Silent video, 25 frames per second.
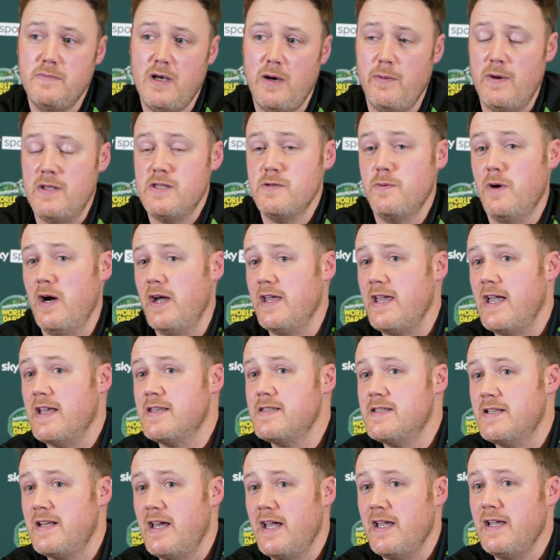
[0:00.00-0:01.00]
went to work
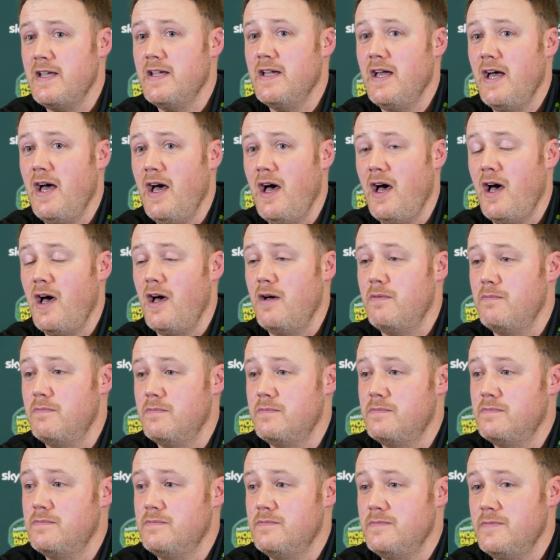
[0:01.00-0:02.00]
yesterday.
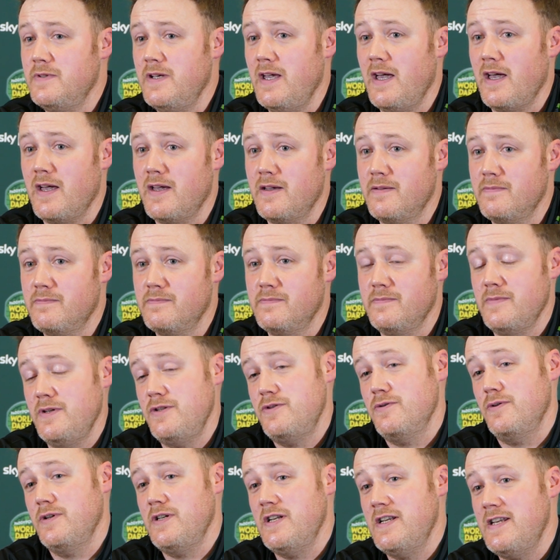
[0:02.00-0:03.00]

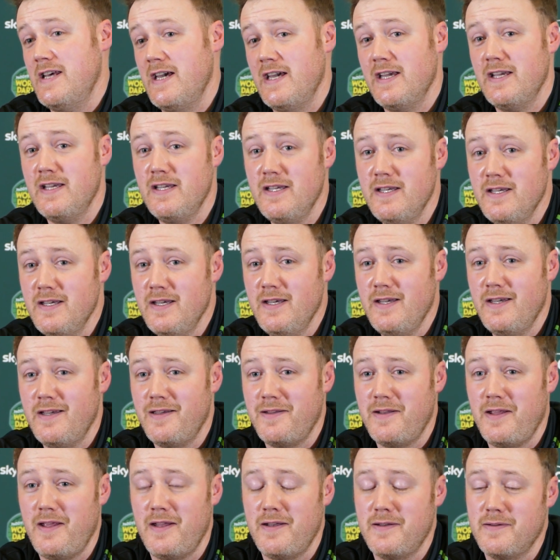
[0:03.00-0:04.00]
Enjoyed the day, and
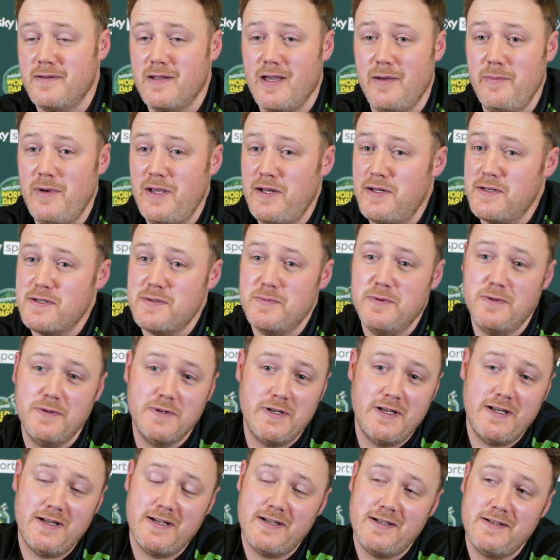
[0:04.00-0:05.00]
then come here this
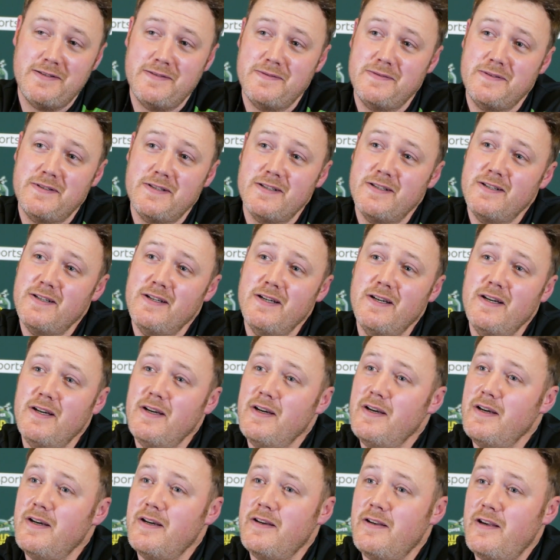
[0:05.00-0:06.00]
morning, and
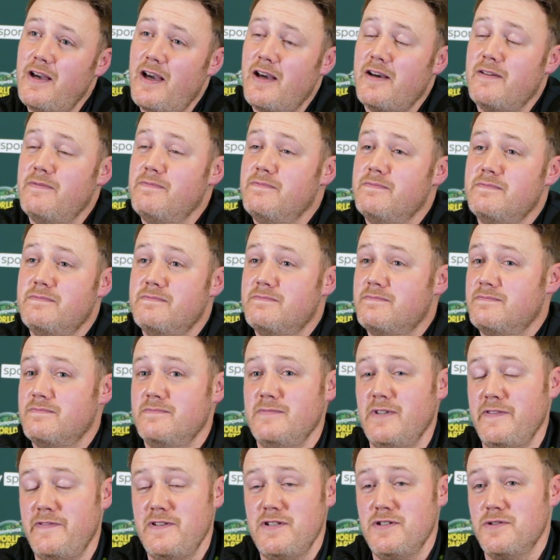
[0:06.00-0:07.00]
yeah,
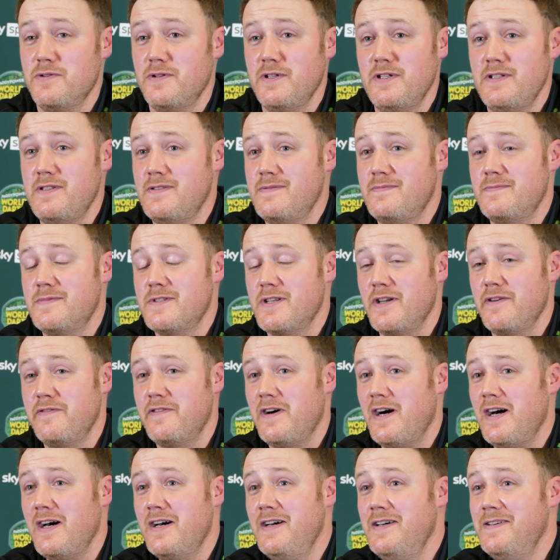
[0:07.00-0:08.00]
we've enjoyed so
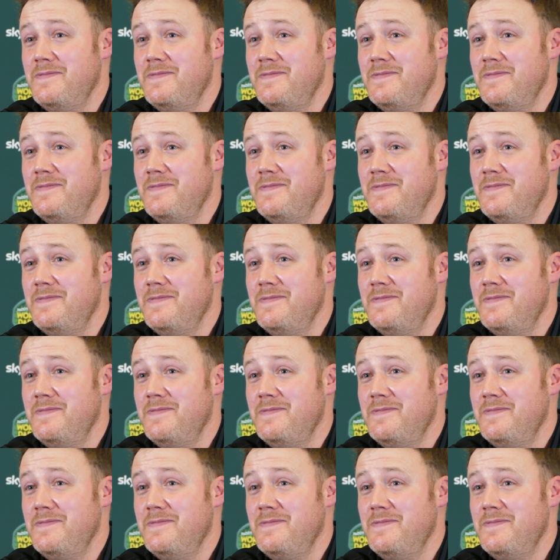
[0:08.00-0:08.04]
far.